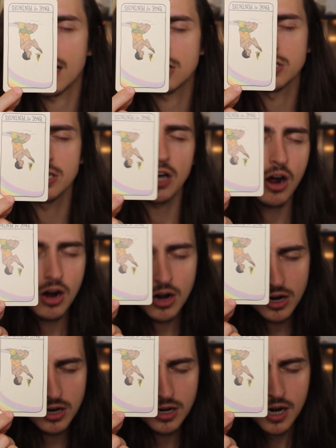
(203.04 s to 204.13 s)
actually
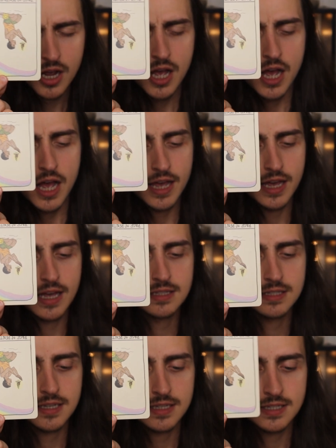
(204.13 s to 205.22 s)
are
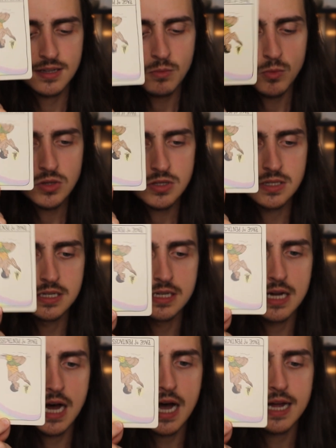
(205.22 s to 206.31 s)
it's like someone's
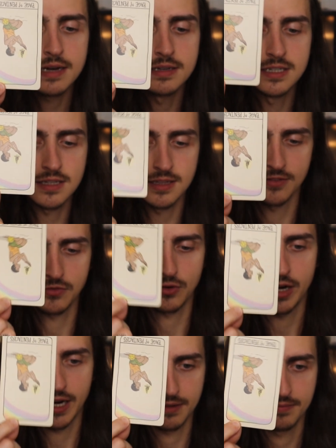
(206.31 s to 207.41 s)
not
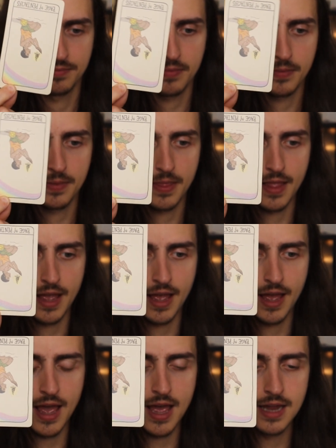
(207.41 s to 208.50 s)
delivering.
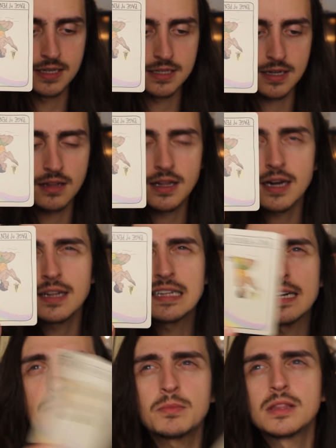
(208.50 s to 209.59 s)
And a lot of the
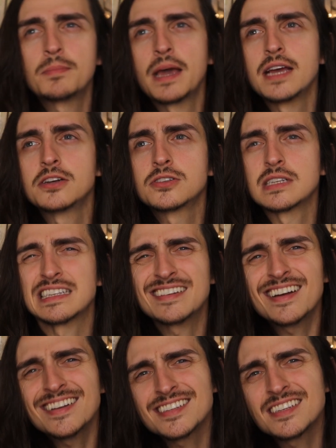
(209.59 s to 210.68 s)
time with the pages, it's
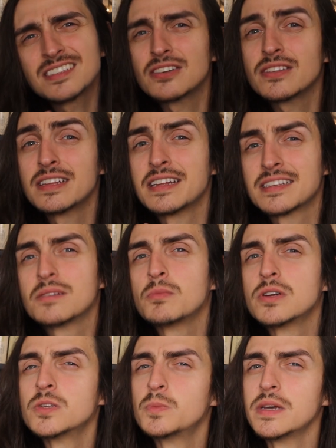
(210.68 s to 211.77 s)
not necessarily that
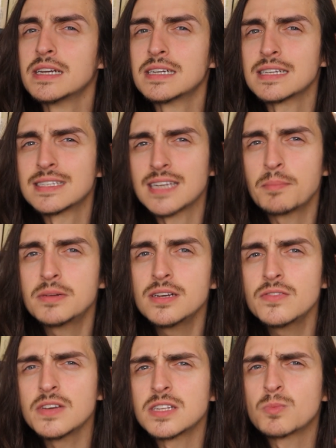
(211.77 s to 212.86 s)
someone is being
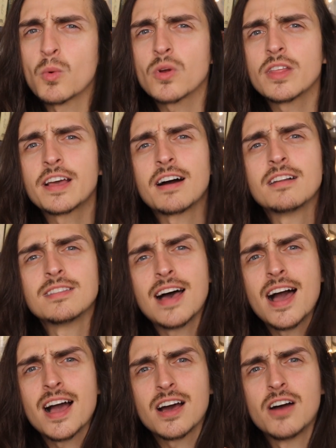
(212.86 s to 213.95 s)
deceptive, it's more like a
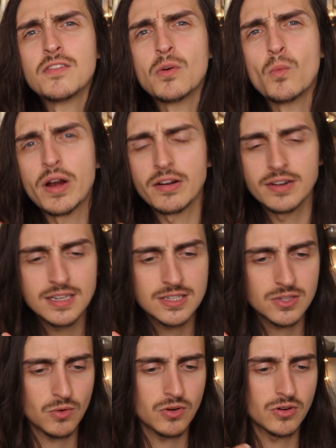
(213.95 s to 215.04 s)
lack of
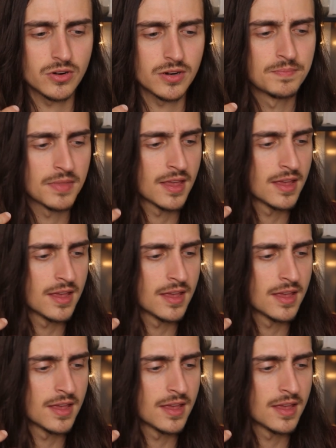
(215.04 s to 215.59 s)
awareness or